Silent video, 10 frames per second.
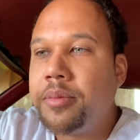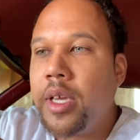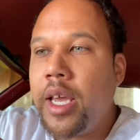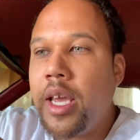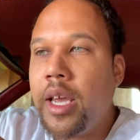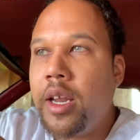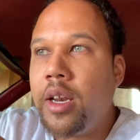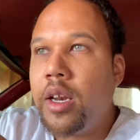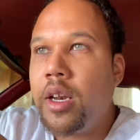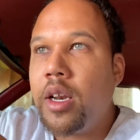
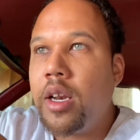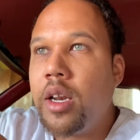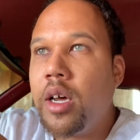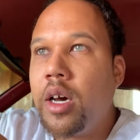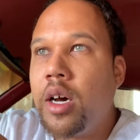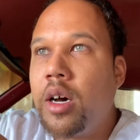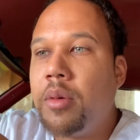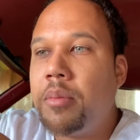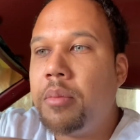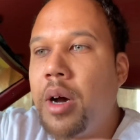And my
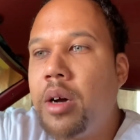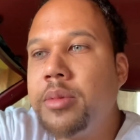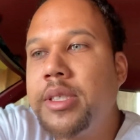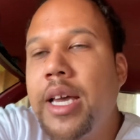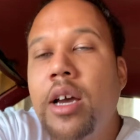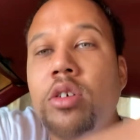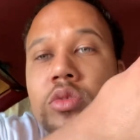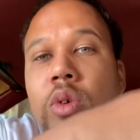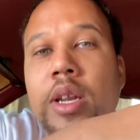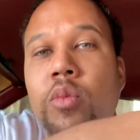homie's dad goes
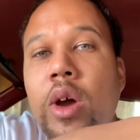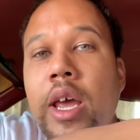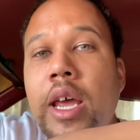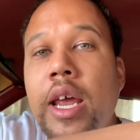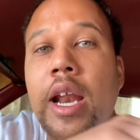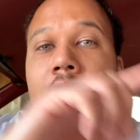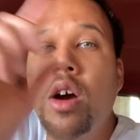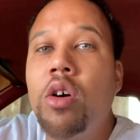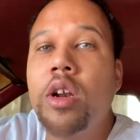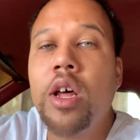one way and I
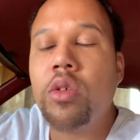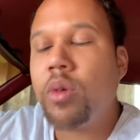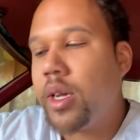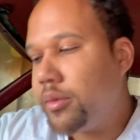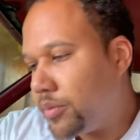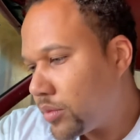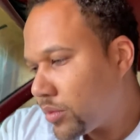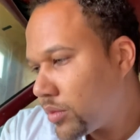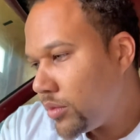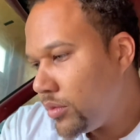go another way.
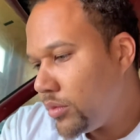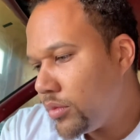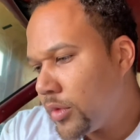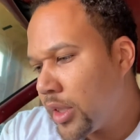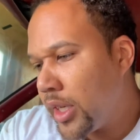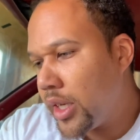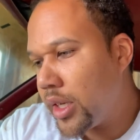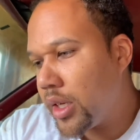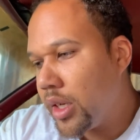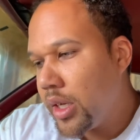And